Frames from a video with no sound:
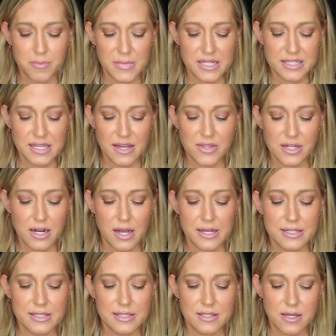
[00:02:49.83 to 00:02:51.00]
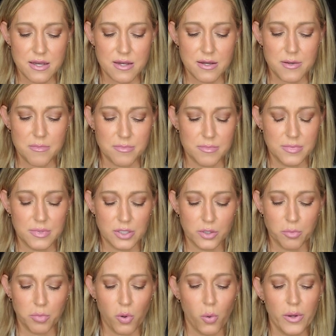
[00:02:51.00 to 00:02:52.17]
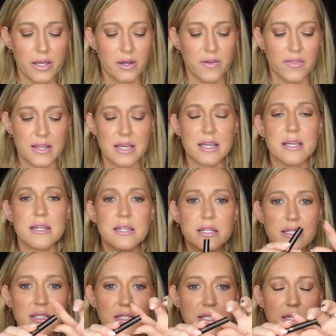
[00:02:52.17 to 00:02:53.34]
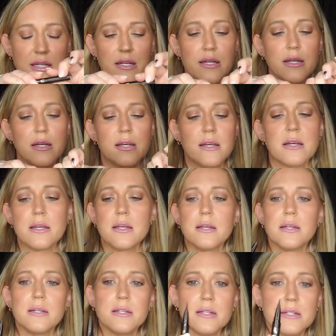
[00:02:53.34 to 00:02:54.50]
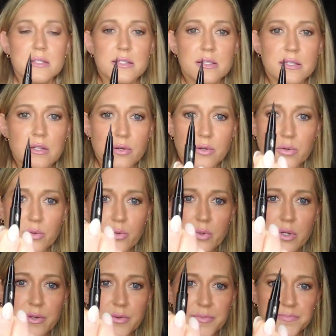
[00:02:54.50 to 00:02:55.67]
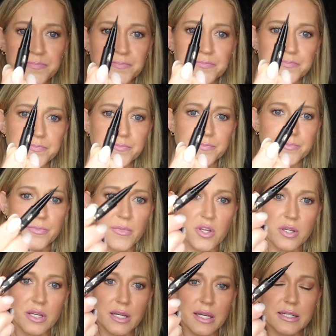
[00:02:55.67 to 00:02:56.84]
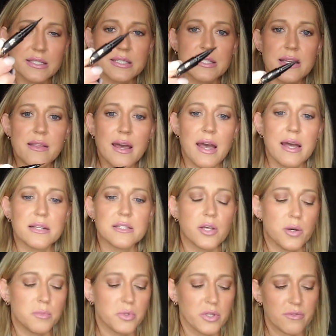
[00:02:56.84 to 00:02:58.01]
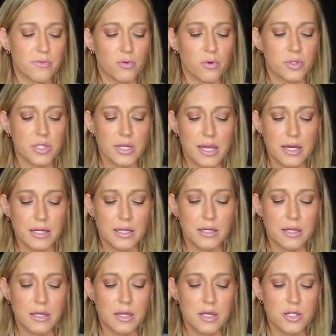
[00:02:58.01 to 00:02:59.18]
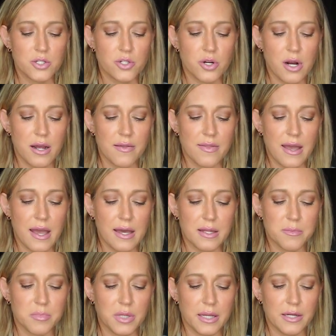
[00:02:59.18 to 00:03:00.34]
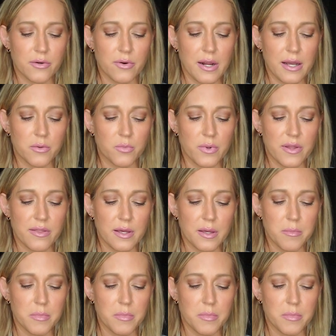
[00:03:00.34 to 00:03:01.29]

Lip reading: it's got the nice little point on the end. So you can kind of see that. So I'm looking forward to kind of trying that and playing around with it.